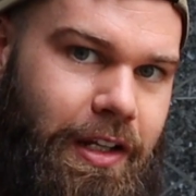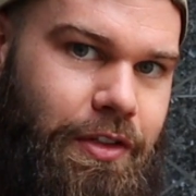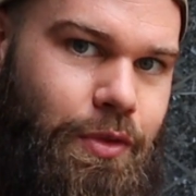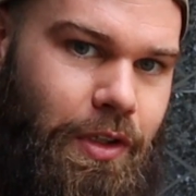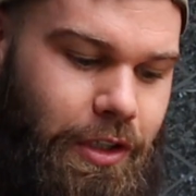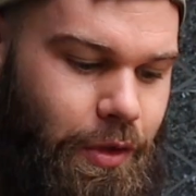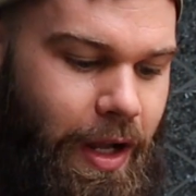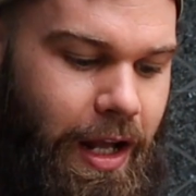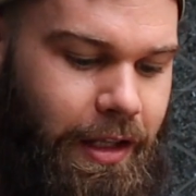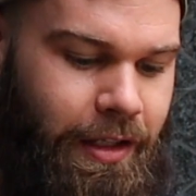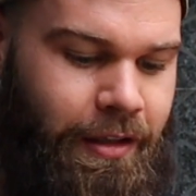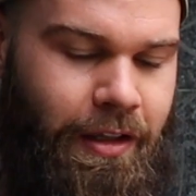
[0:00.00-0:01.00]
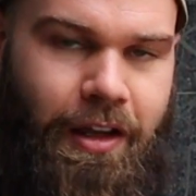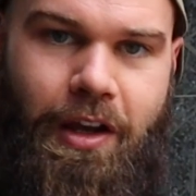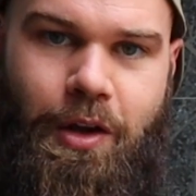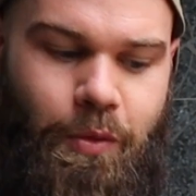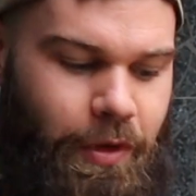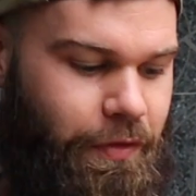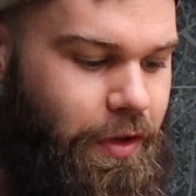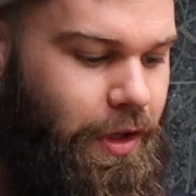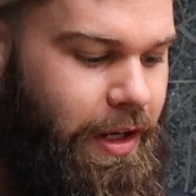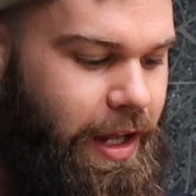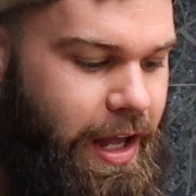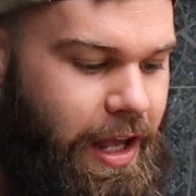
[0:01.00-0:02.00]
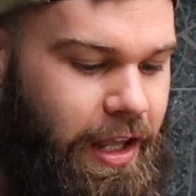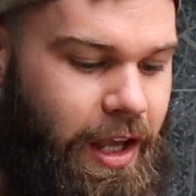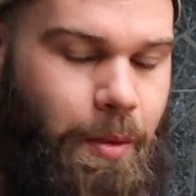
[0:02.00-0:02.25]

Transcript: into a little alley. We've got a